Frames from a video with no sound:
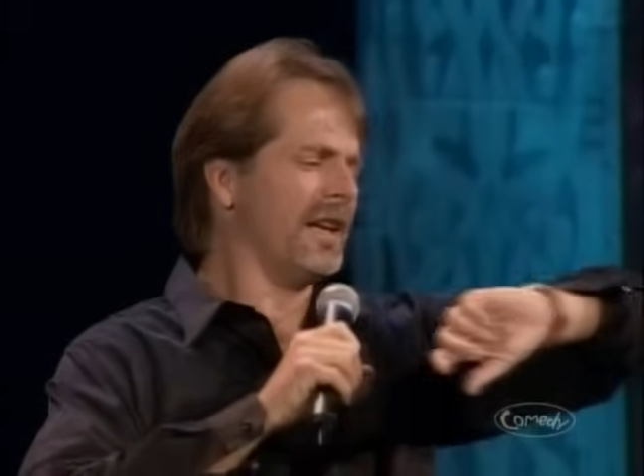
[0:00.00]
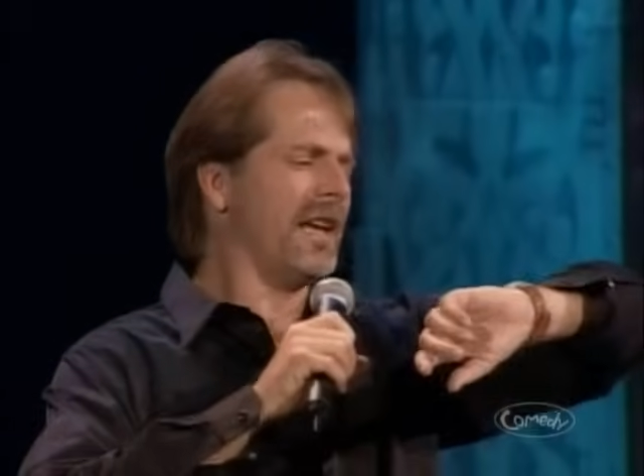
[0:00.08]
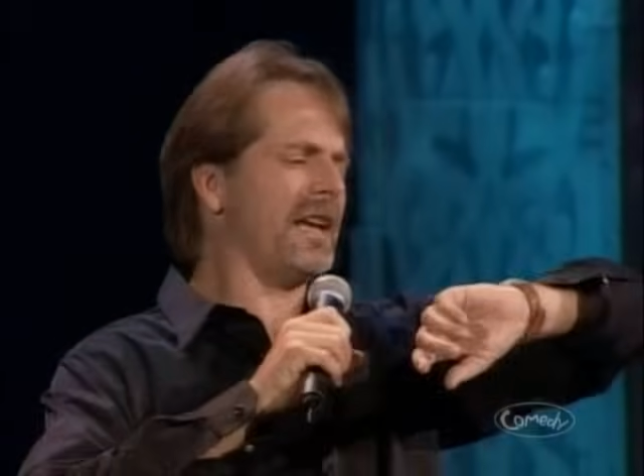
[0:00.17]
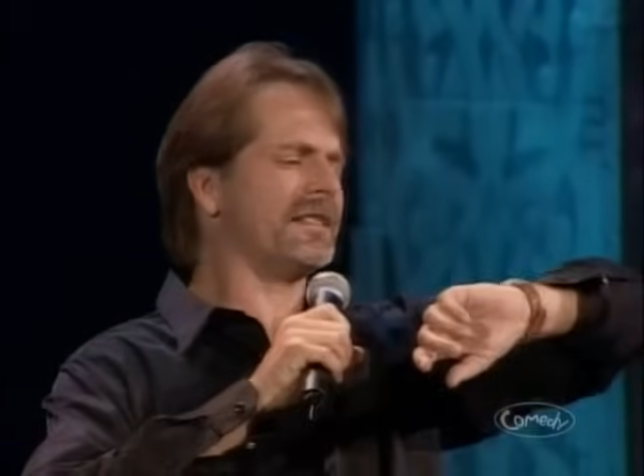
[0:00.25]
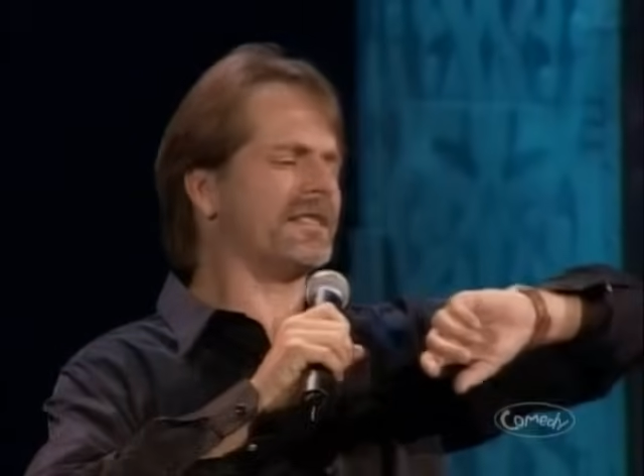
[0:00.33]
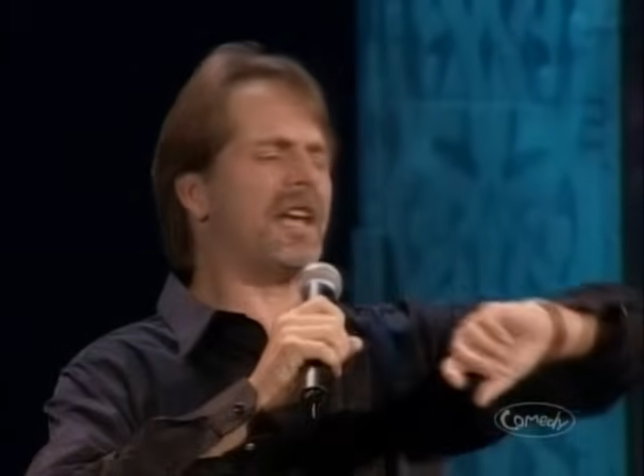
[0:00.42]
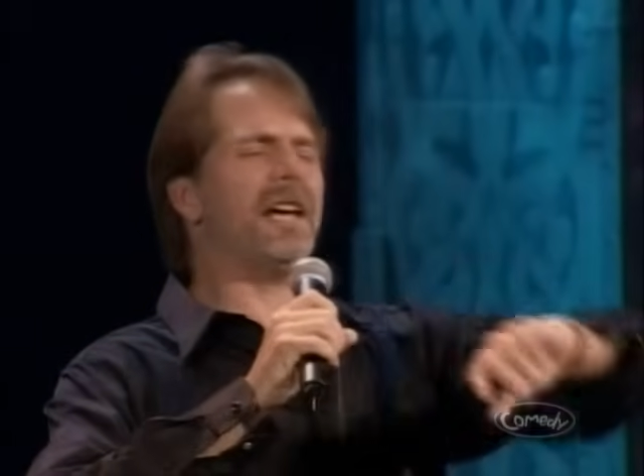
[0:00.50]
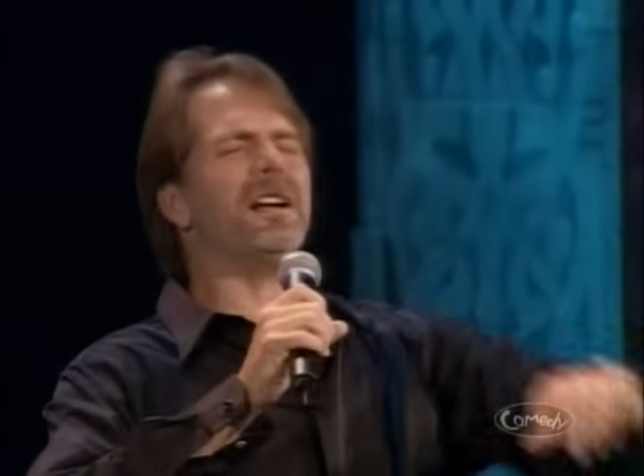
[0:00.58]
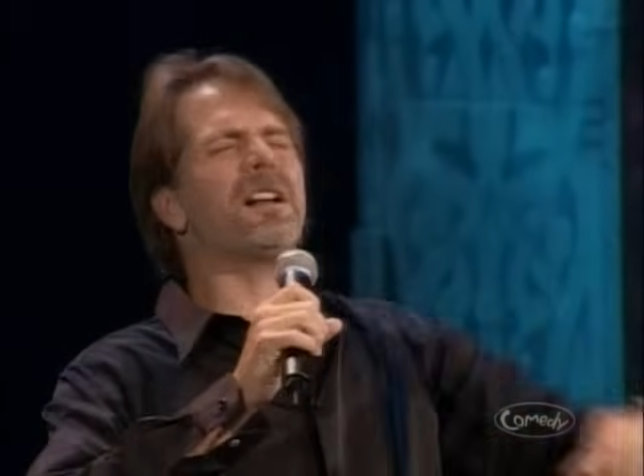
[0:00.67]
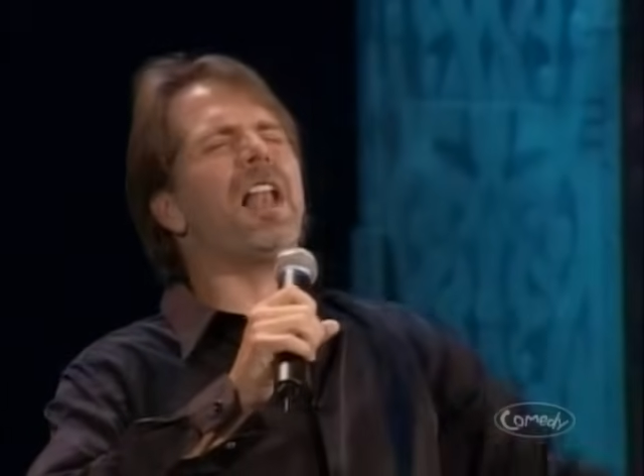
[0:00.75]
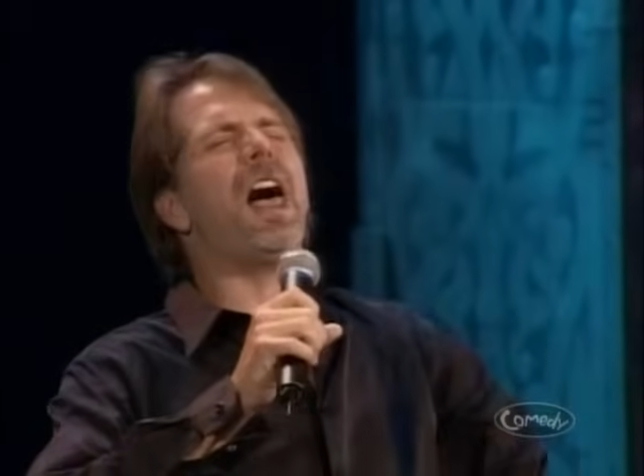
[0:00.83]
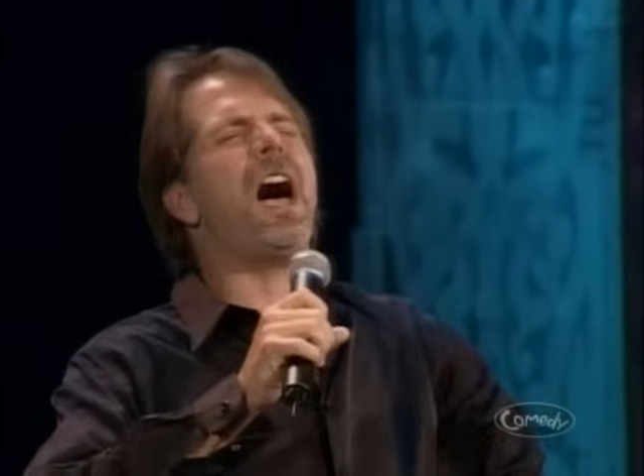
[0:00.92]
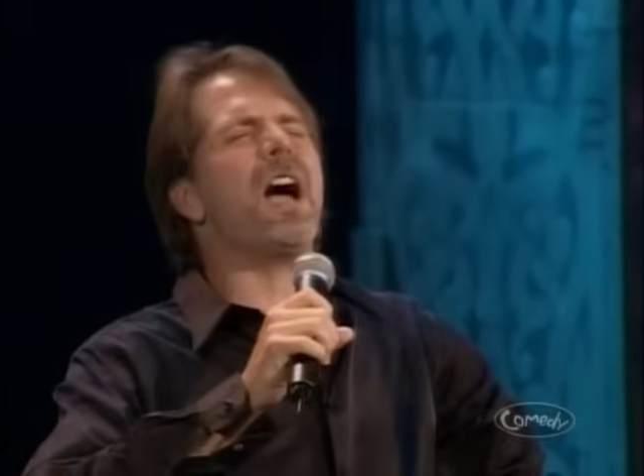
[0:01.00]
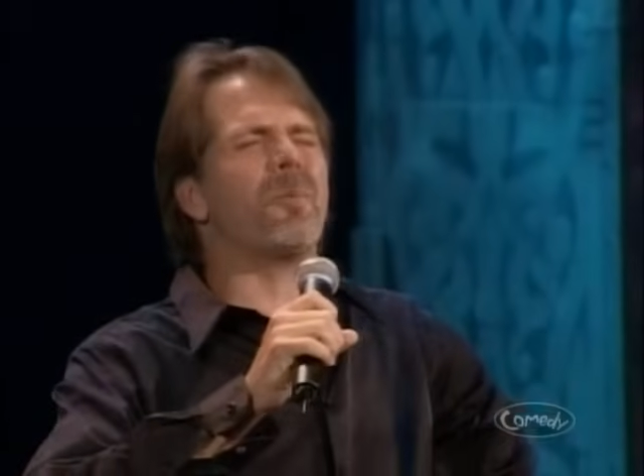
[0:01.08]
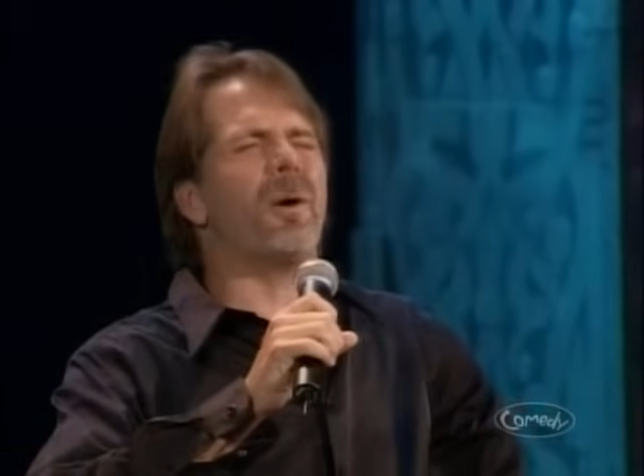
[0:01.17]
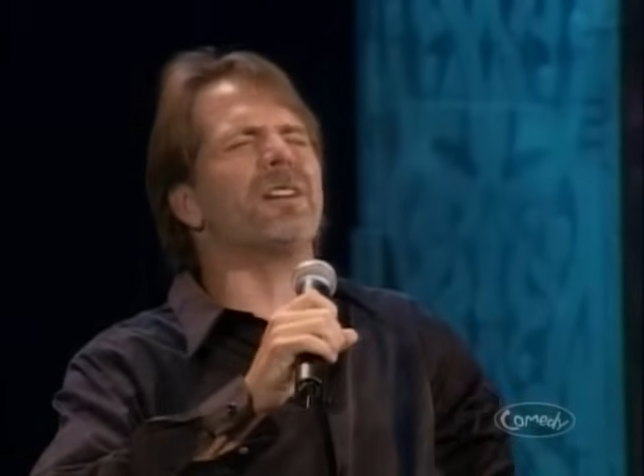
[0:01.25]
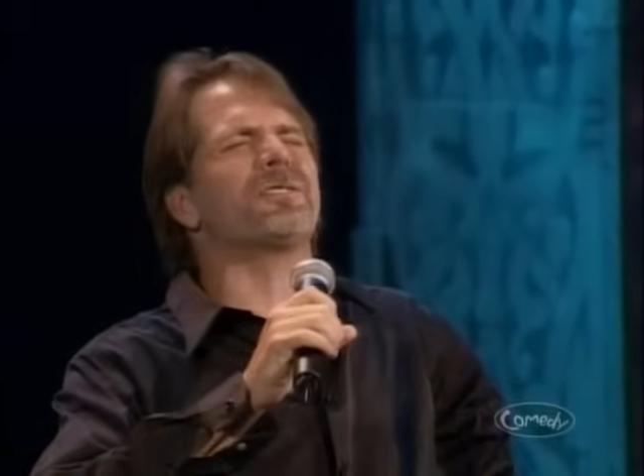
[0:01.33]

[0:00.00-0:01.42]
It's 10 o'clock, we're